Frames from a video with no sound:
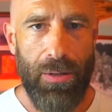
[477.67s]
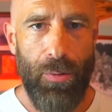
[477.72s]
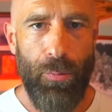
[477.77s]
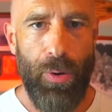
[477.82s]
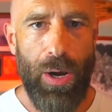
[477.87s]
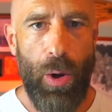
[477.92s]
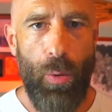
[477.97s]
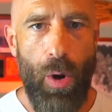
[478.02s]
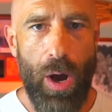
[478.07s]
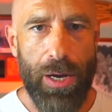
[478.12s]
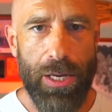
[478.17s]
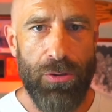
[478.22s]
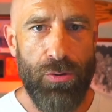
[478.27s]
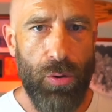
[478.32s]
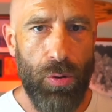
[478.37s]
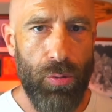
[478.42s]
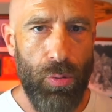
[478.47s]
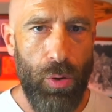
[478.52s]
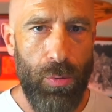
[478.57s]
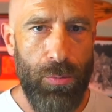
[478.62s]
When I walk into
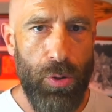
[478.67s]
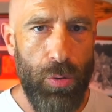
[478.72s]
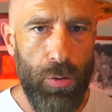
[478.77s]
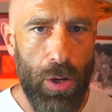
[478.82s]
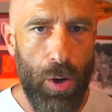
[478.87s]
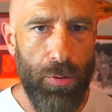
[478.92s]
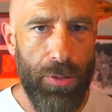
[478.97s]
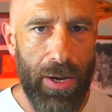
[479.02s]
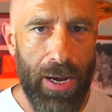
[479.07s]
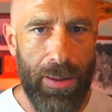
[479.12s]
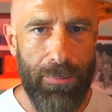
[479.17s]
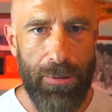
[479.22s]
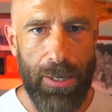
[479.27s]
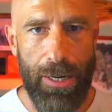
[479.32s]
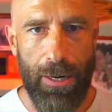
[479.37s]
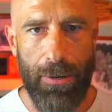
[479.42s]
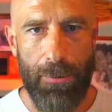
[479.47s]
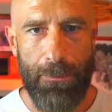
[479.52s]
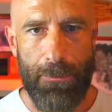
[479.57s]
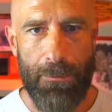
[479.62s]
a room, you know that I'm
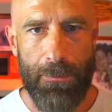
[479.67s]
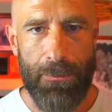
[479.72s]
there.